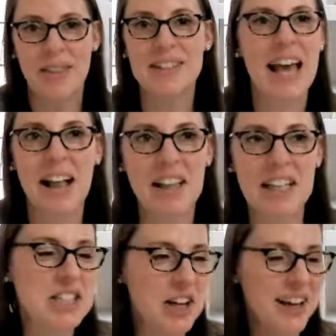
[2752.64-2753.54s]

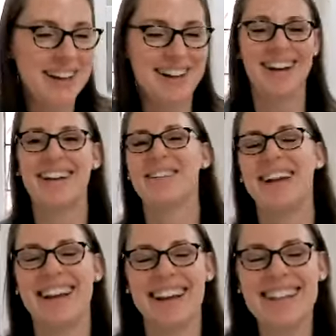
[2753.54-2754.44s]
talent on
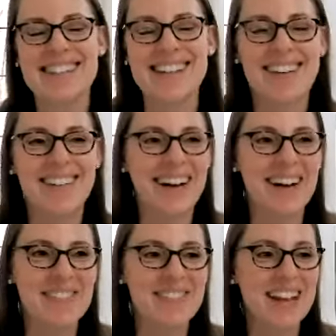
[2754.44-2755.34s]
reading it. So
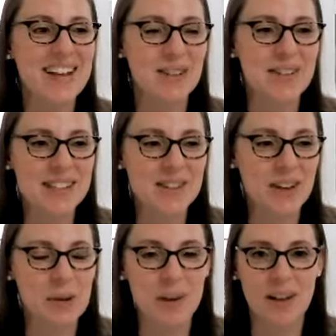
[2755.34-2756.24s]
that's
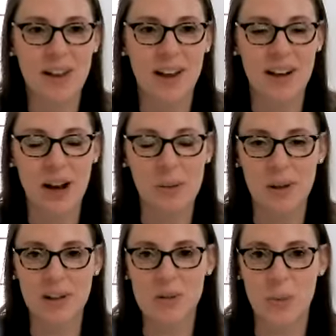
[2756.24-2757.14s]
available on
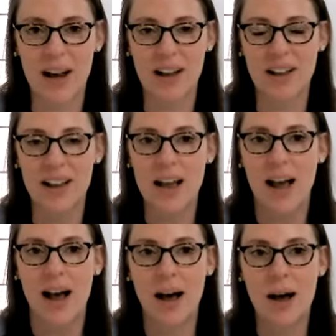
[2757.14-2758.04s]
Audible as well.
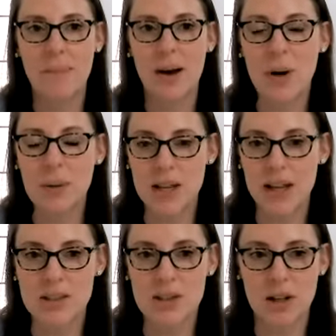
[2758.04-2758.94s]
My website
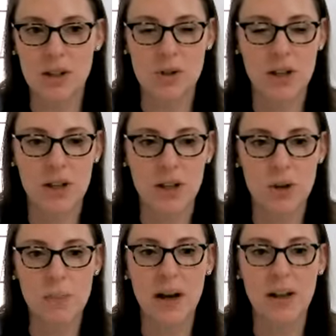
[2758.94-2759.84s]
is called
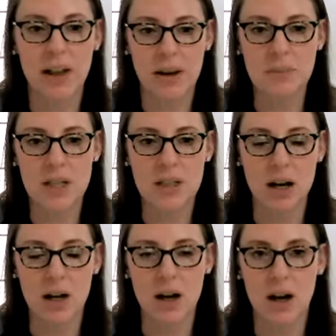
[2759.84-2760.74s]

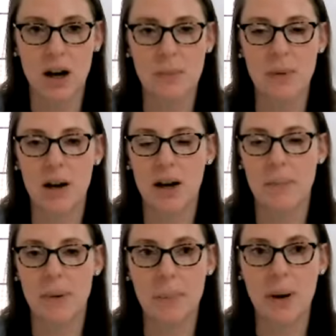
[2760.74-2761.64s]
KatrinaUbellMD.com.
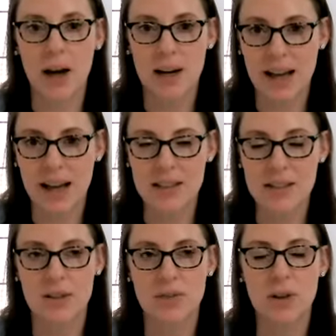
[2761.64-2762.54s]
My podcast,
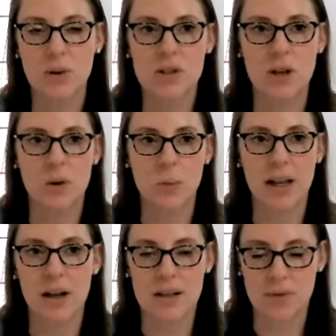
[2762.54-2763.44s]
even though it's called Weight
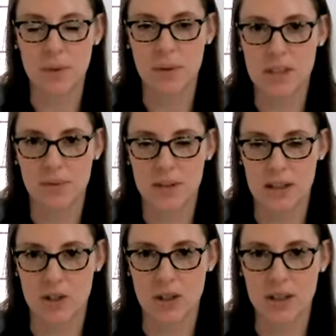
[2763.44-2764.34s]
Loss for Busy
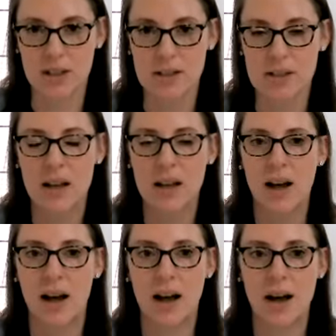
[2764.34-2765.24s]
Physicians,
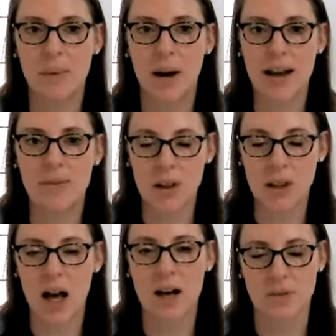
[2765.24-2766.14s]
I have a
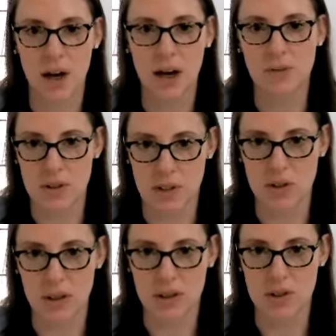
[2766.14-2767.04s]
lot of
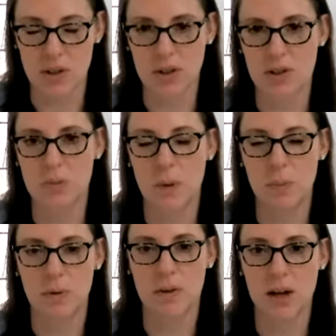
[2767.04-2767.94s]
non-physician listeners.
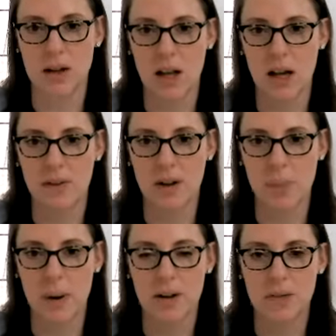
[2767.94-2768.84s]
People have gotten a lot of
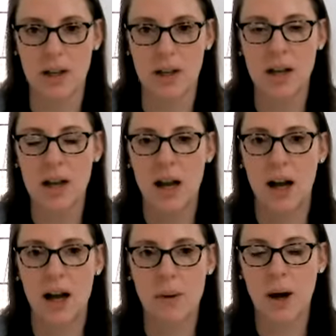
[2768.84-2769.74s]
help out of it.
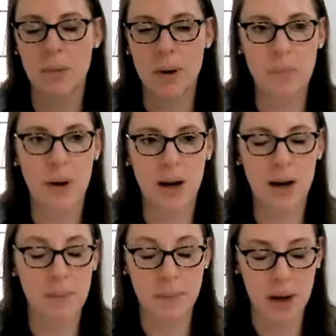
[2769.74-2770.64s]
On my
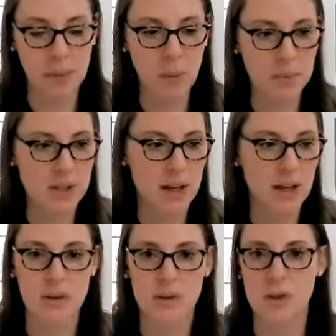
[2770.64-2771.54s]
website,
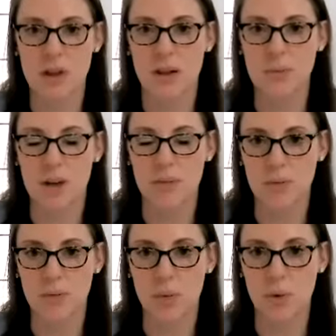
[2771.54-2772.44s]
there's several
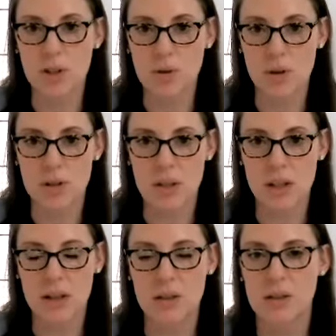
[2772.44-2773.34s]
free
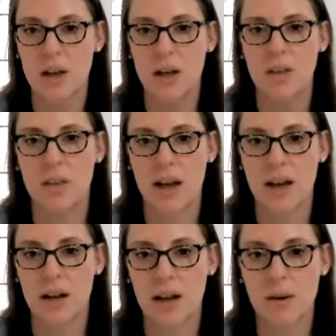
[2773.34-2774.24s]
resources
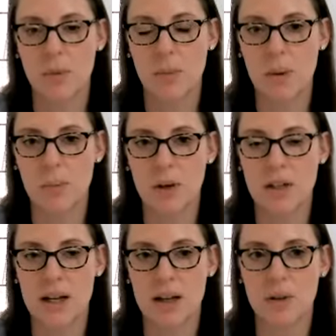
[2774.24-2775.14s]
that people can
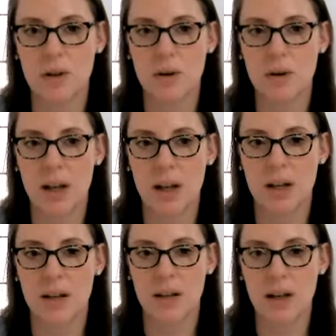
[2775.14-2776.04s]
download
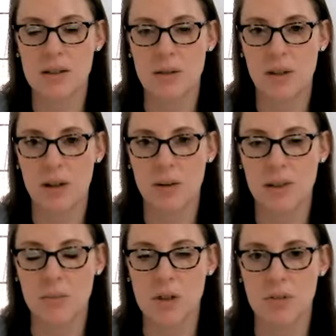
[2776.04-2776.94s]
and get
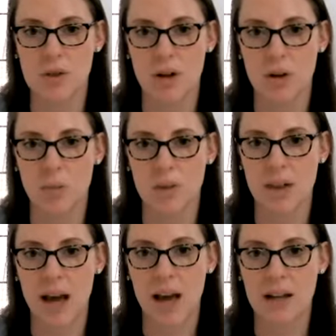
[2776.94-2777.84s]
themselves started with
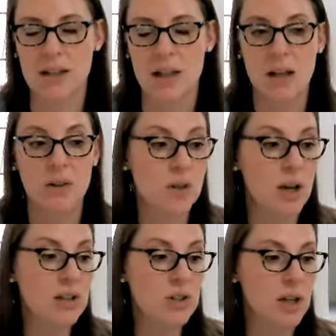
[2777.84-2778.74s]
that. There's
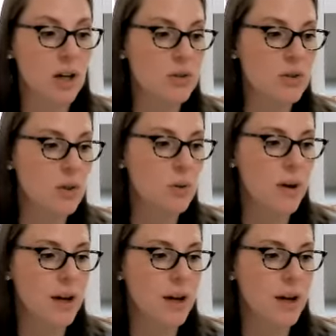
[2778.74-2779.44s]
actually also